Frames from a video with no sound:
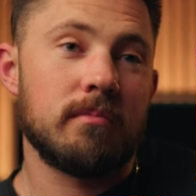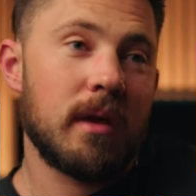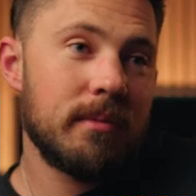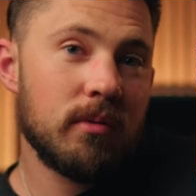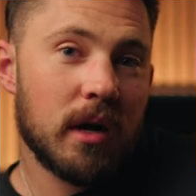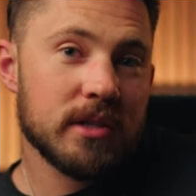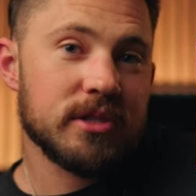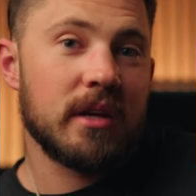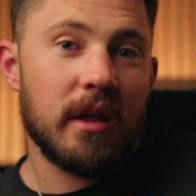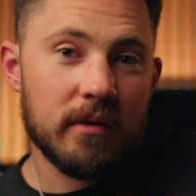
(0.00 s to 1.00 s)
maybe watch
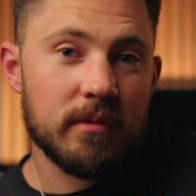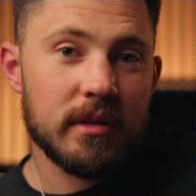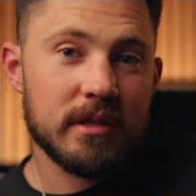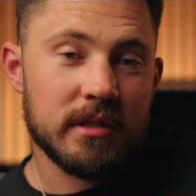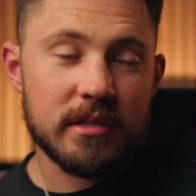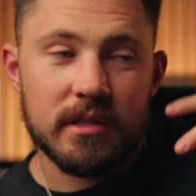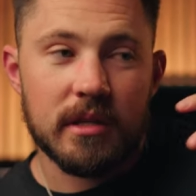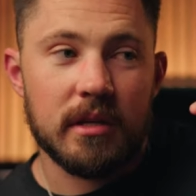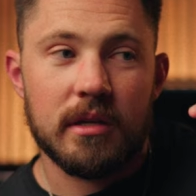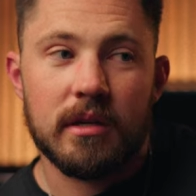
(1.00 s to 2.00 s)
another one to
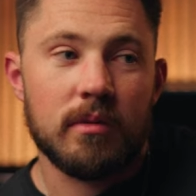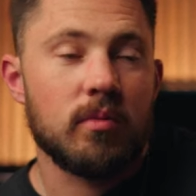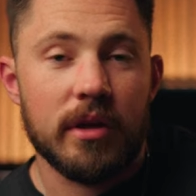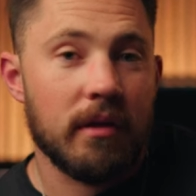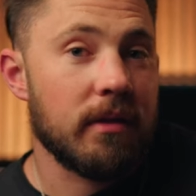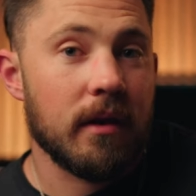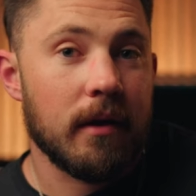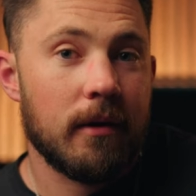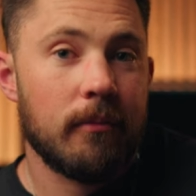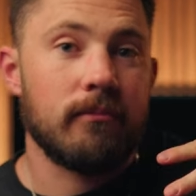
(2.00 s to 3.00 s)
see what you
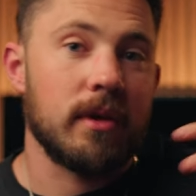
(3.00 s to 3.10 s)
think.